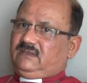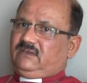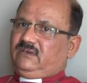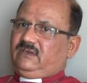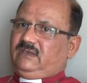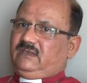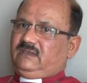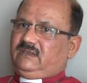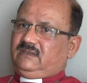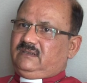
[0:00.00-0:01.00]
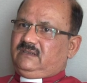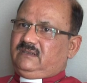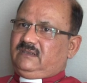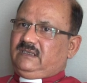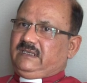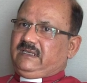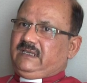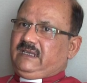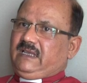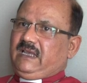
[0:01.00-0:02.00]
Lord,
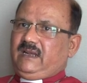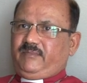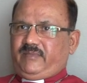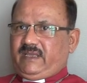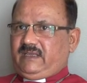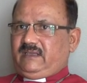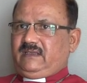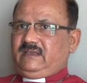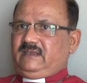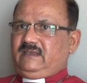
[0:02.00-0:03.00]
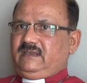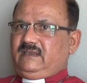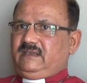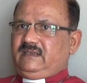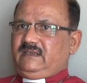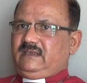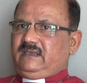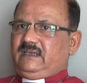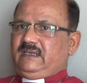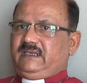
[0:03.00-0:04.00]
help me
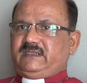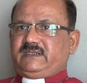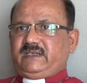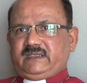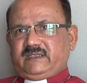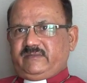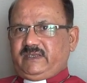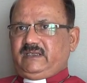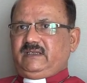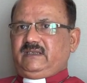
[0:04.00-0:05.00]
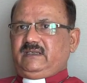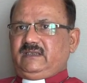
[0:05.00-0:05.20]
and strengthen me